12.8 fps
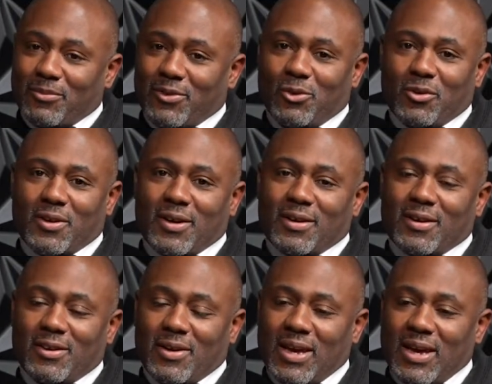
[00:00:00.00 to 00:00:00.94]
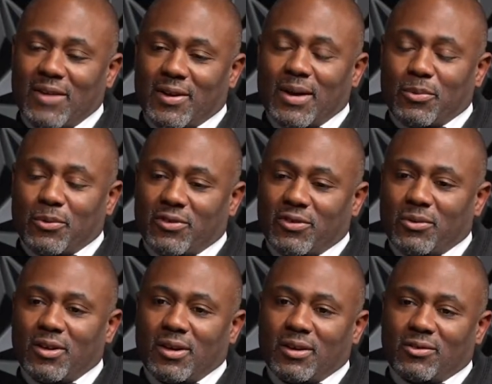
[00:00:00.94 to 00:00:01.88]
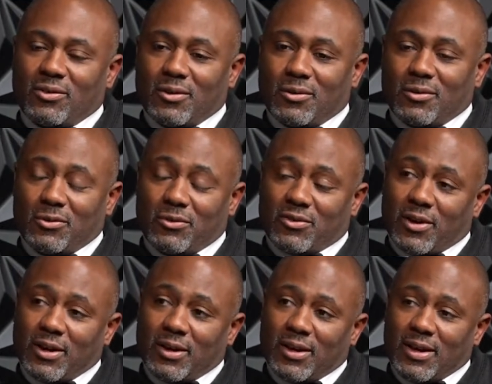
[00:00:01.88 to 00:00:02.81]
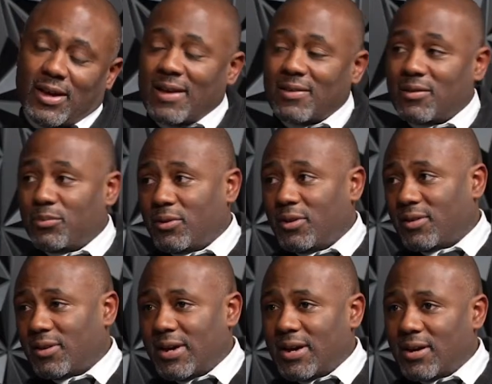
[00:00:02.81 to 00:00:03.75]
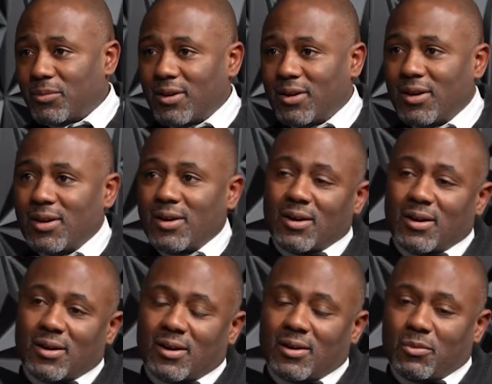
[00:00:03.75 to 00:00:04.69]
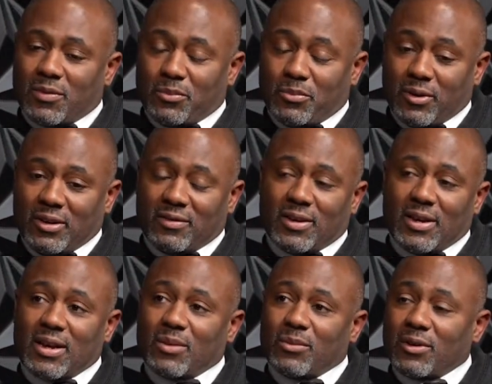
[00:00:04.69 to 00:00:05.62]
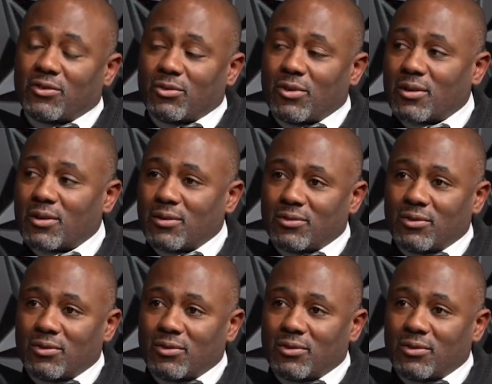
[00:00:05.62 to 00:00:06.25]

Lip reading: You can. You have an opportunity to go to training at the police academy with police academy instructors